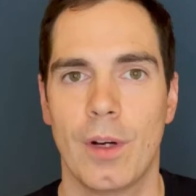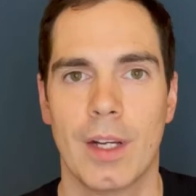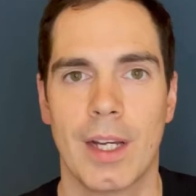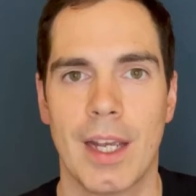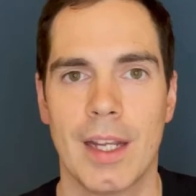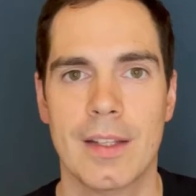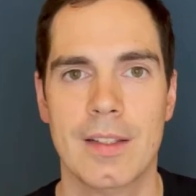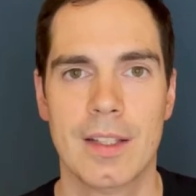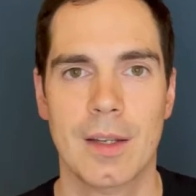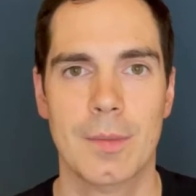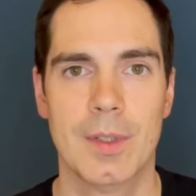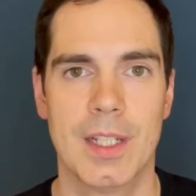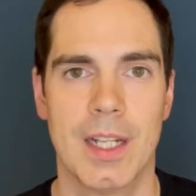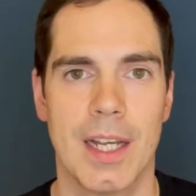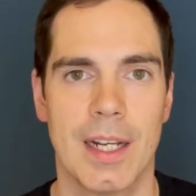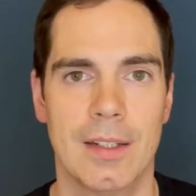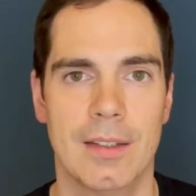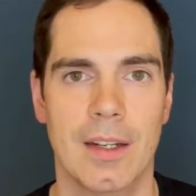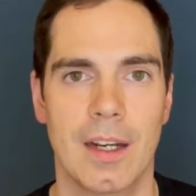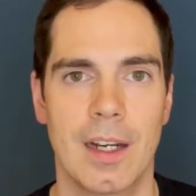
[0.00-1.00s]
again some
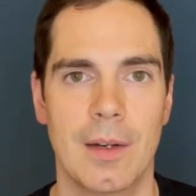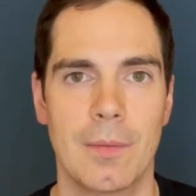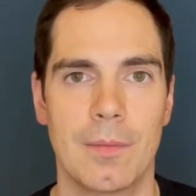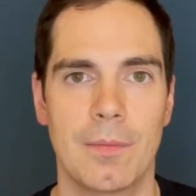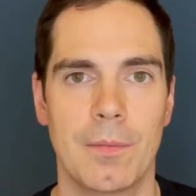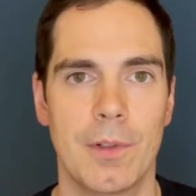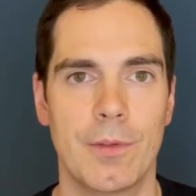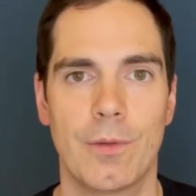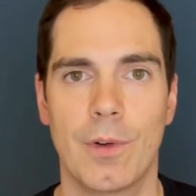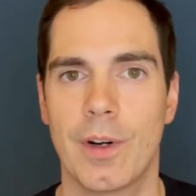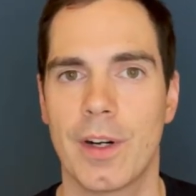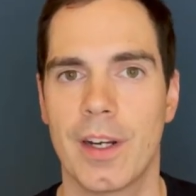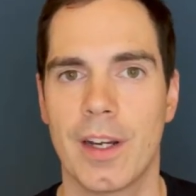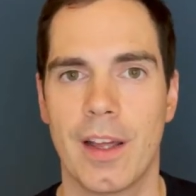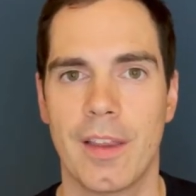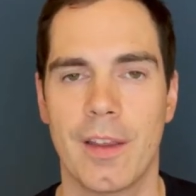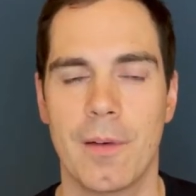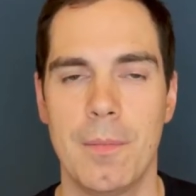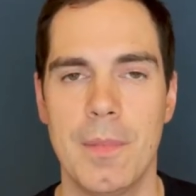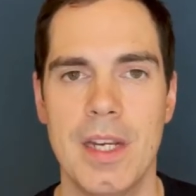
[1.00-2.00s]
slack time before
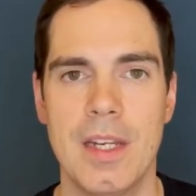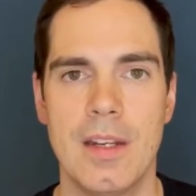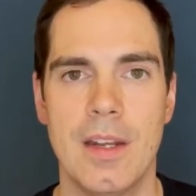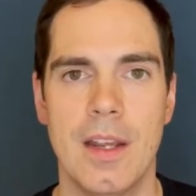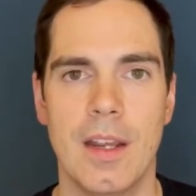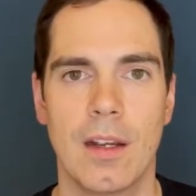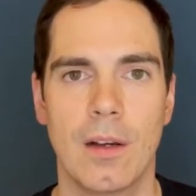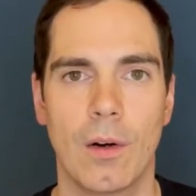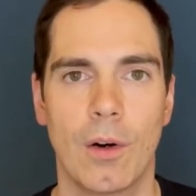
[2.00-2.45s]
another meeting